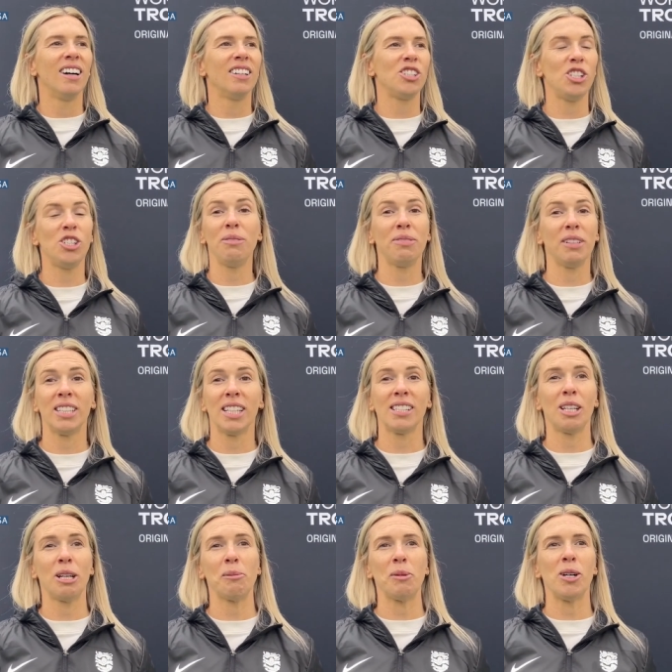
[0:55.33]
She's doing
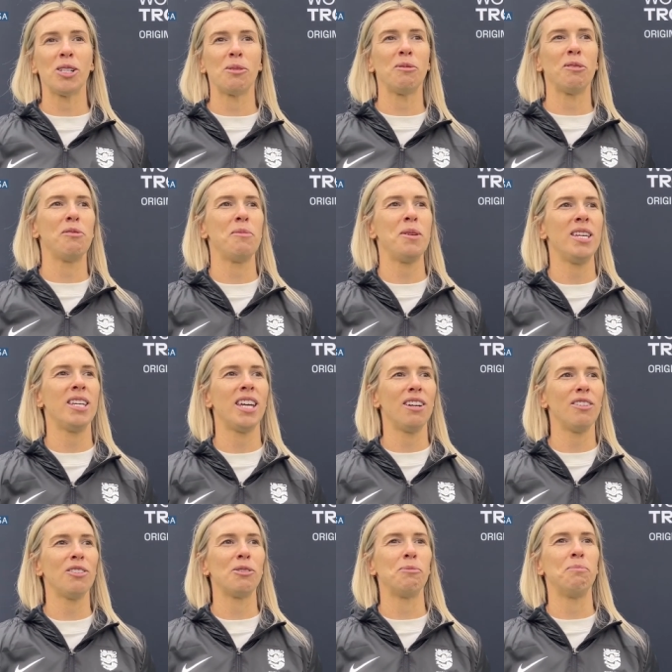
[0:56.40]
fantastic at Barcelona, but for me,
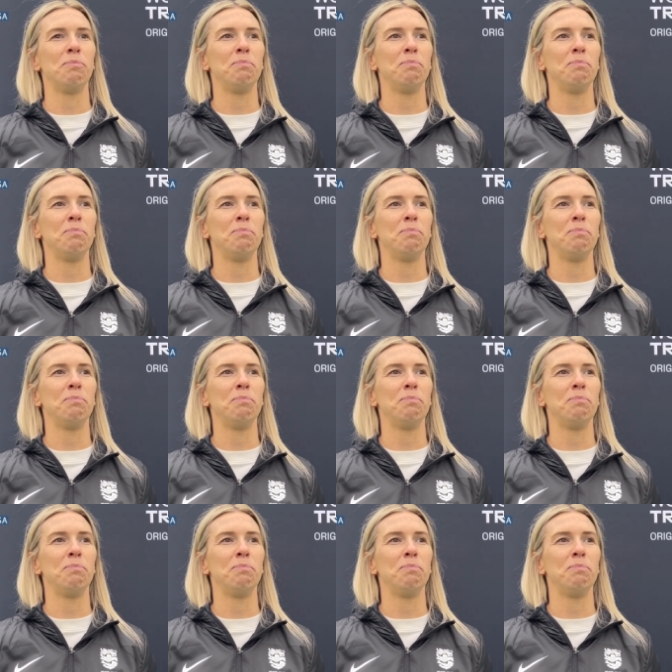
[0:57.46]
Keira's